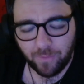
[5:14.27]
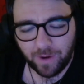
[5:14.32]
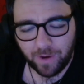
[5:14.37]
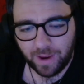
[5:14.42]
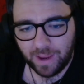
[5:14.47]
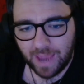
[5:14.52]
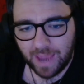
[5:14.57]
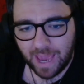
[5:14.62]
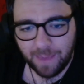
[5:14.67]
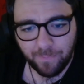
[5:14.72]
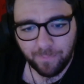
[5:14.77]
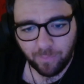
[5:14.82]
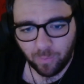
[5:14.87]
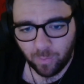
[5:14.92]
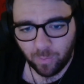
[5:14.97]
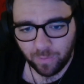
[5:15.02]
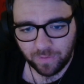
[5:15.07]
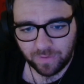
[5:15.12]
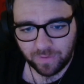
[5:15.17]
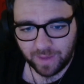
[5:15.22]

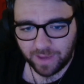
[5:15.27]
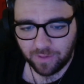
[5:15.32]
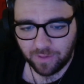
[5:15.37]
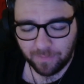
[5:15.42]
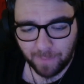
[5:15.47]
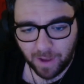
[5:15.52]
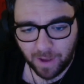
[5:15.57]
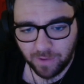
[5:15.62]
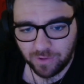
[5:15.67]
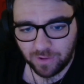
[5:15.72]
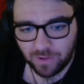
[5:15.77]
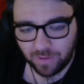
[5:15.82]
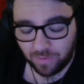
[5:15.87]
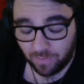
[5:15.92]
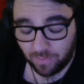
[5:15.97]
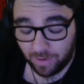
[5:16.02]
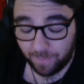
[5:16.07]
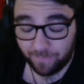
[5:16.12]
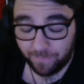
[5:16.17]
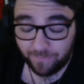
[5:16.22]
April on Saints Marching.
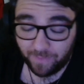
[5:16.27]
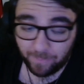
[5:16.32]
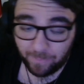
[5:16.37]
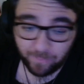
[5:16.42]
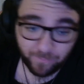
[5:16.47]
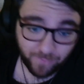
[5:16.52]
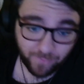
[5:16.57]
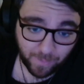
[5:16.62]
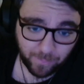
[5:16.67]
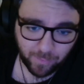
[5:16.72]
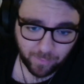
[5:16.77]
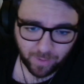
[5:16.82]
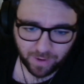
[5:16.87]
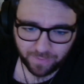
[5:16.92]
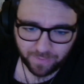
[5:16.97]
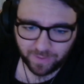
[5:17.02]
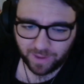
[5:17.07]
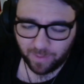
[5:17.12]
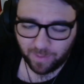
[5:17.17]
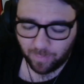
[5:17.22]
Sorry, February, I
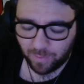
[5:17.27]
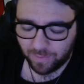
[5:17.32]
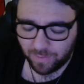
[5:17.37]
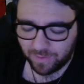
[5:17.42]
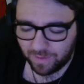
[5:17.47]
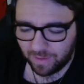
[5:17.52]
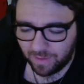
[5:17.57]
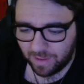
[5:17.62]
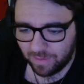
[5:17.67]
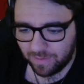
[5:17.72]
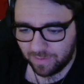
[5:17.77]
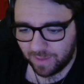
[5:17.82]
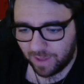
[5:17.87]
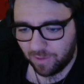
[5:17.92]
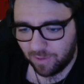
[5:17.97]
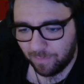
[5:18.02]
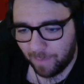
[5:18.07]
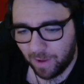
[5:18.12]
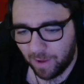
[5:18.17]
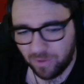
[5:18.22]
think it was in
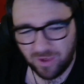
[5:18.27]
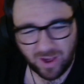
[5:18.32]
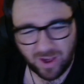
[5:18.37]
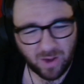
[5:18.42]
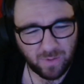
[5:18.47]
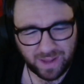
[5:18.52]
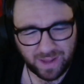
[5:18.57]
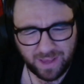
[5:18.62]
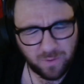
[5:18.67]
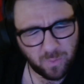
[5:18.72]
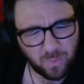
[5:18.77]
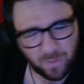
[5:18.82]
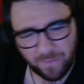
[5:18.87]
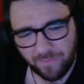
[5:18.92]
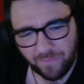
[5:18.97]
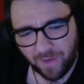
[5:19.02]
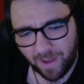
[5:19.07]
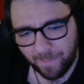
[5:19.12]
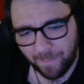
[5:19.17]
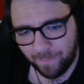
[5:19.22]
Saints Marching. I'll link all of
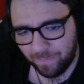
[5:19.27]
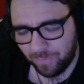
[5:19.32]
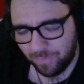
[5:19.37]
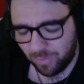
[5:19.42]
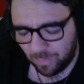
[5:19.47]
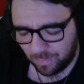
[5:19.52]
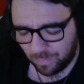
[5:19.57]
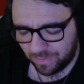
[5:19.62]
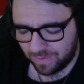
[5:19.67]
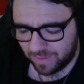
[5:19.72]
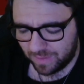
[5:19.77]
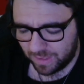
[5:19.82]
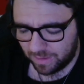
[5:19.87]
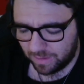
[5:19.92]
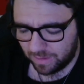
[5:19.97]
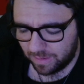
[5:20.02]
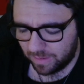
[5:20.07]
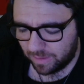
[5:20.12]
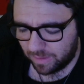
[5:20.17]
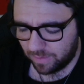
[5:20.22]
sources in
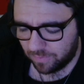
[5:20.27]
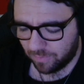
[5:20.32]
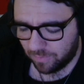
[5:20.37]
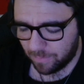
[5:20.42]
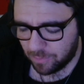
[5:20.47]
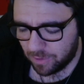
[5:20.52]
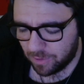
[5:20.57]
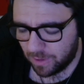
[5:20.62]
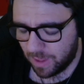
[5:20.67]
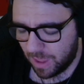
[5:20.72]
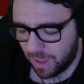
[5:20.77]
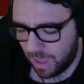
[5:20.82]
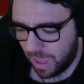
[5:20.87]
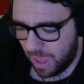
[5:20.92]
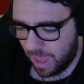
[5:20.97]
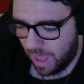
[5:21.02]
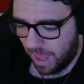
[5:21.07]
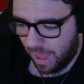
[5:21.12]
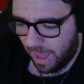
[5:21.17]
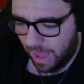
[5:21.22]
the description,
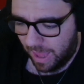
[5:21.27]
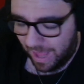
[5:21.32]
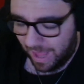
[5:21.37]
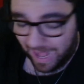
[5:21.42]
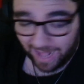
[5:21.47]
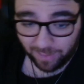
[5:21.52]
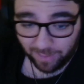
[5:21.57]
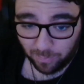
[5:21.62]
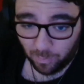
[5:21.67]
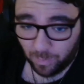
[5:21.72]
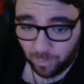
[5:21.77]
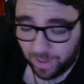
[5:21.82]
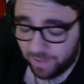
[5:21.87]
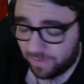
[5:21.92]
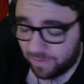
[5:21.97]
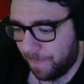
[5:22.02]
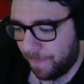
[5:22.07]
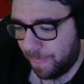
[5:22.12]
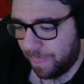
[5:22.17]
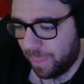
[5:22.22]
as
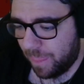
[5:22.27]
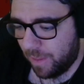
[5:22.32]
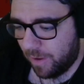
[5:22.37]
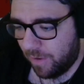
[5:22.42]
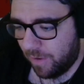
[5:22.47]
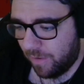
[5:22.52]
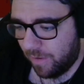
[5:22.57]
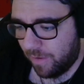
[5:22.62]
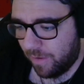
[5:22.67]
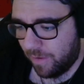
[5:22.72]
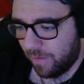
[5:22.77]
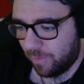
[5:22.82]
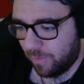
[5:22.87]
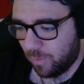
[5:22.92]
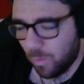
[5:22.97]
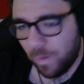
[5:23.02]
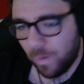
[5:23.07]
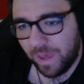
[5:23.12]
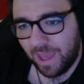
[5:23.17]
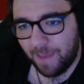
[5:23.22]
always.
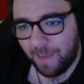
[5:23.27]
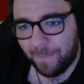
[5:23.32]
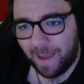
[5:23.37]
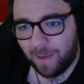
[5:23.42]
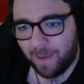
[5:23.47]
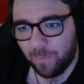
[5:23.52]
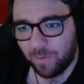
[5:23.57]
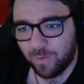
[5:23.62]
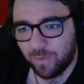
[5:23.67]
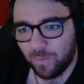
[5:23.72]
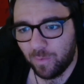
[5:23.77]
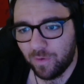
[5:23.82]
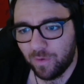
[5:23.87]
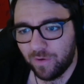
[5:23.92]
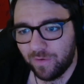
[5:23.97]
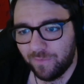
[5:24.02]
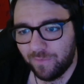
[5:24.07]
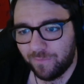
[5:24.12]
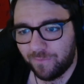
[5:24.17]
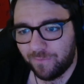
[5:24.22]
Talking about sort of